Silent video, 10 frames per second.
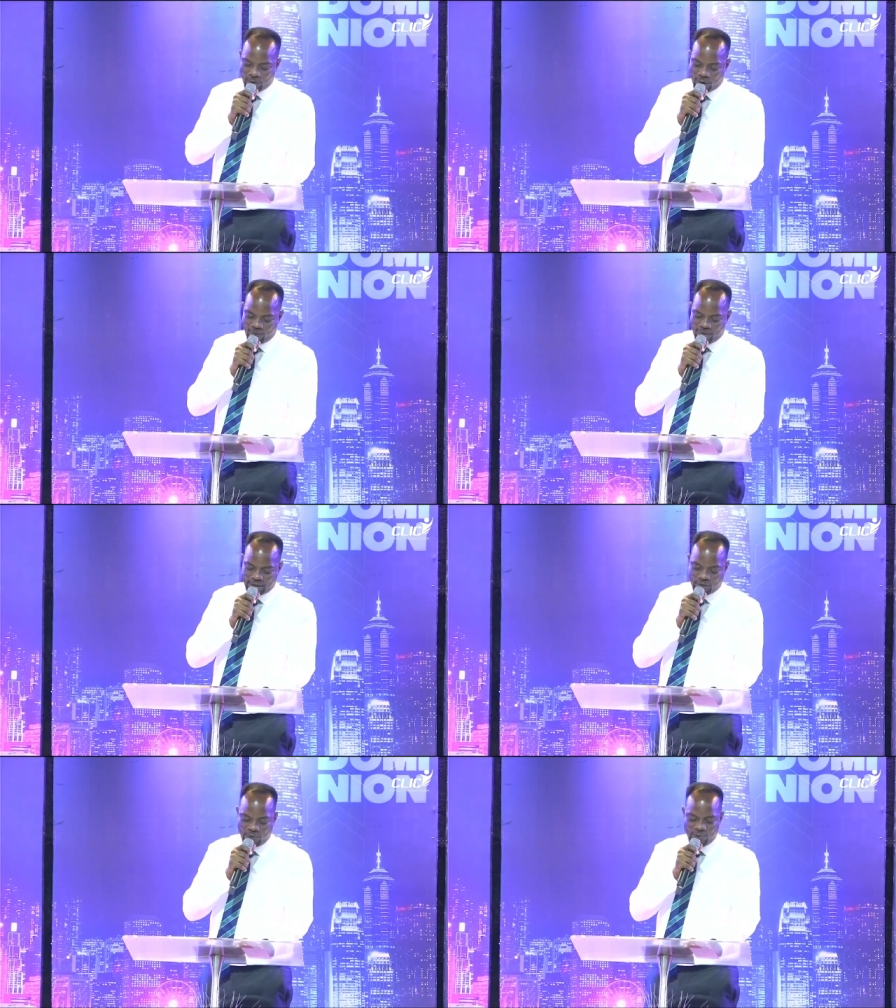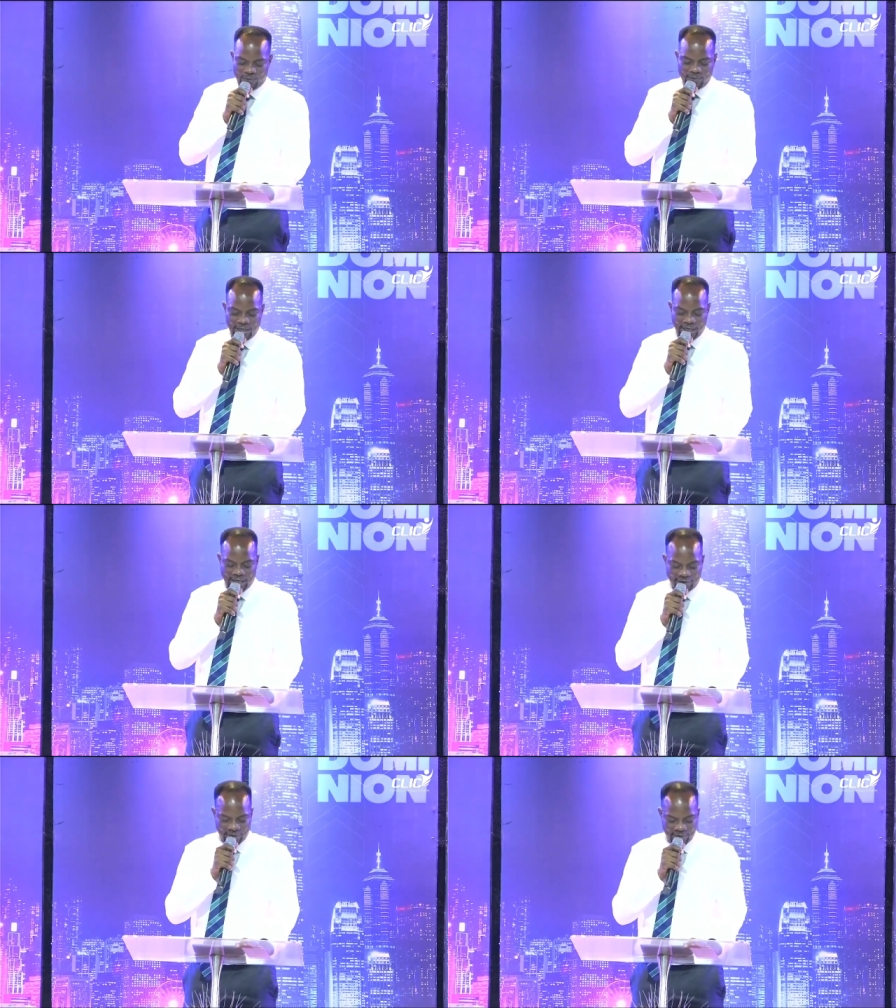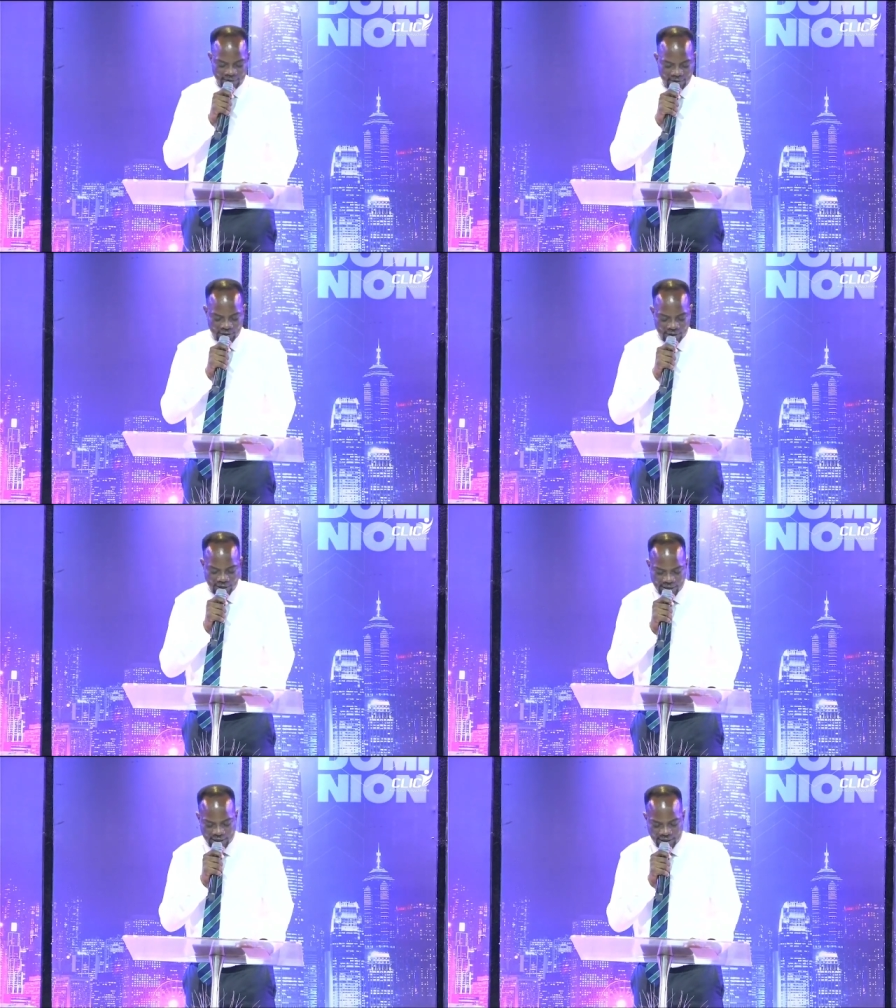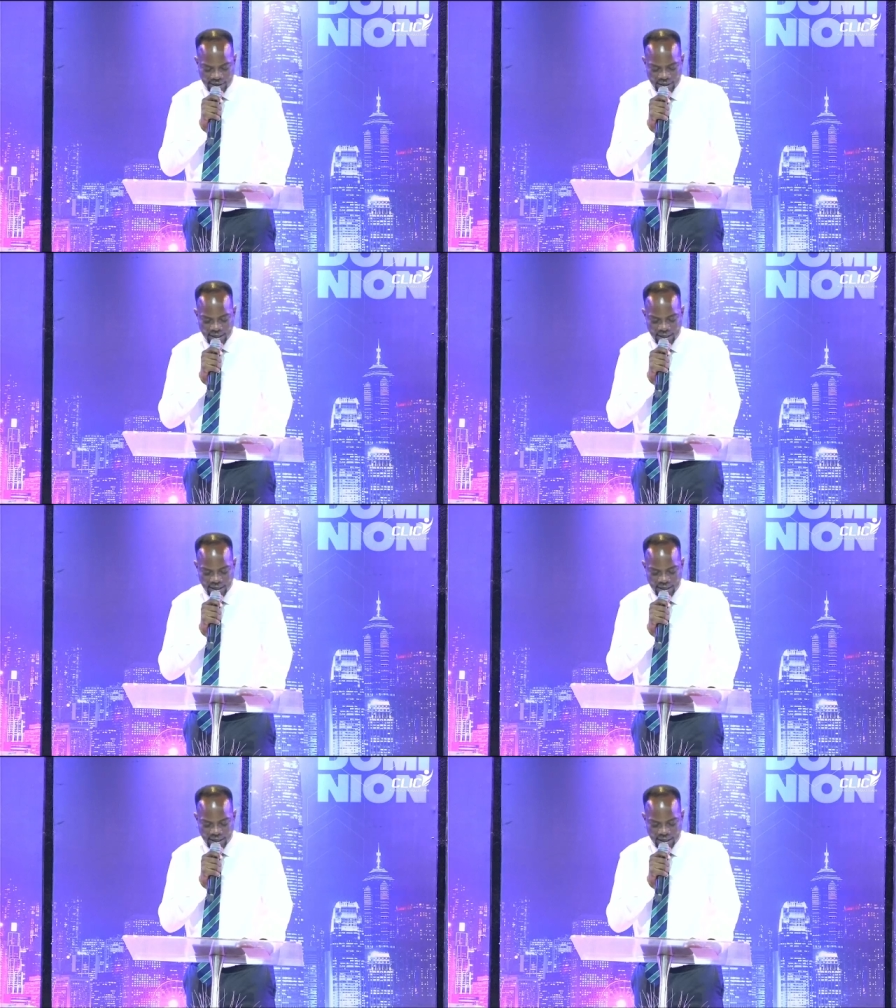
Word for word: of Matthew 11 6.